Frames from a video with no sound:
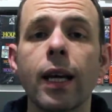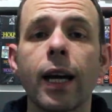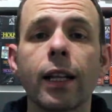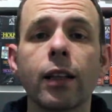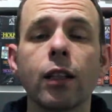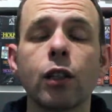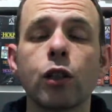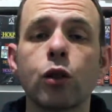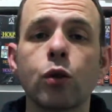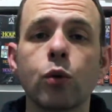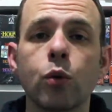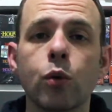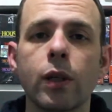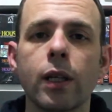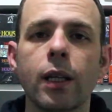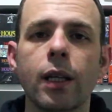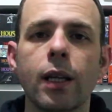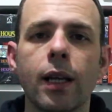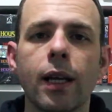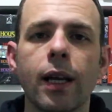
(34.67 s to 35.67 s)
and the
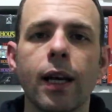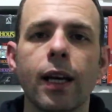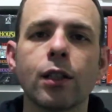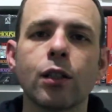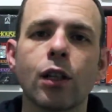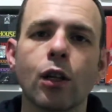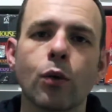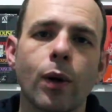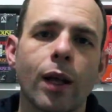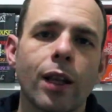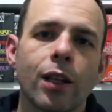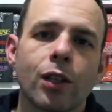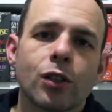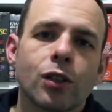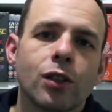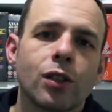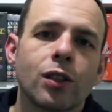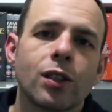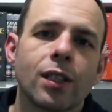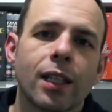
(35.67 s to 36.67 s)
story is a rather
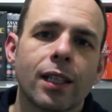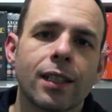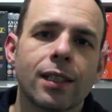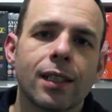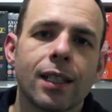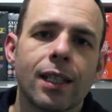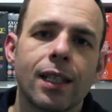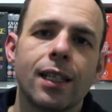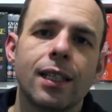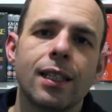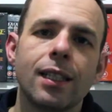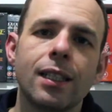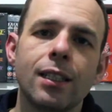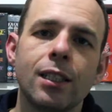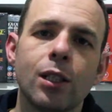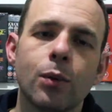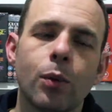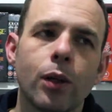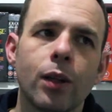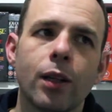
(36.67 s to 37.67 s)
succinct,
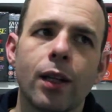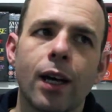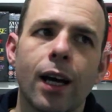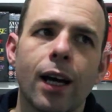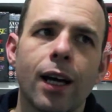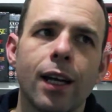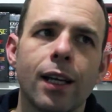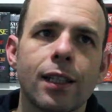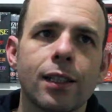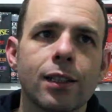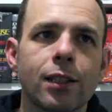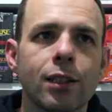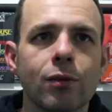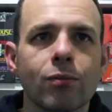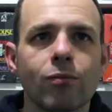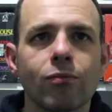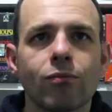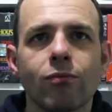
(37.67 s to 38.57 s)
easy one that is